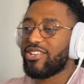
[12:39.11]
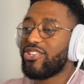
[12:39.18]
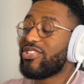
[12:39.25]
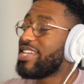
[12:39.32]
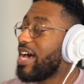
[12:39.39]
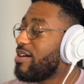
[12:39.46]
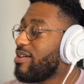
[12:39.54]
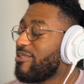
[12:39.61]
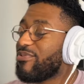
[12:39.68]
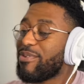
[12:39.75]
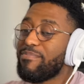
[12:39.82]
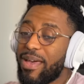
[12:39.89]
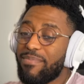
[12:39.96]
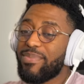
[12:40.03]
because now I've
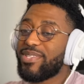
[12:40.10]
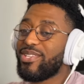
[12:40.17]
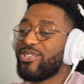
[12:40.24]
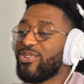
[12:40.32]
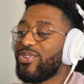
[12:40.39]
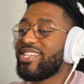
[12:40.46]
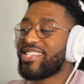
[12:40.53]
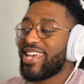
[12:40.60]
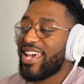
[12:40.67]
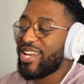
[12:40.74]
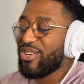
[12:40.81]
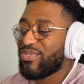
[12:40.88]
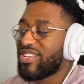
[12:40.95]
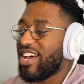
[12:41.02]
remembered to do this
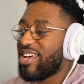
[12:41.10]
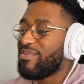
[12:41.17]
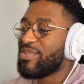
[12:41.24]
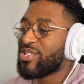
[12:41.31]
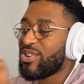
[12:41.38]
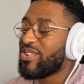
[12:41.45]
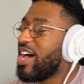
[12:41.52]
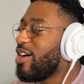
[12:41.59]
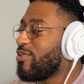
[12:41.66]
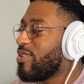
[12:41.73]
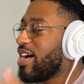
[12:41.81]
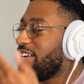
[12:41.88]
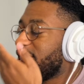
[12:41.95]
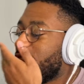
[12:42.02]
ahead of time. So now it
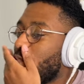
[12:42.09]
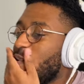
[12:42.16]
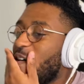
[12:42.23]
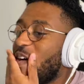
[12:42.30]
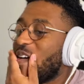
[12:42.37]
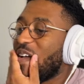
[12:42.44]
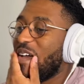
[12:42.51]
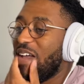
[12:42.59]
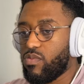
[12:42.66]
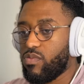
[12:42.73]
will actually work.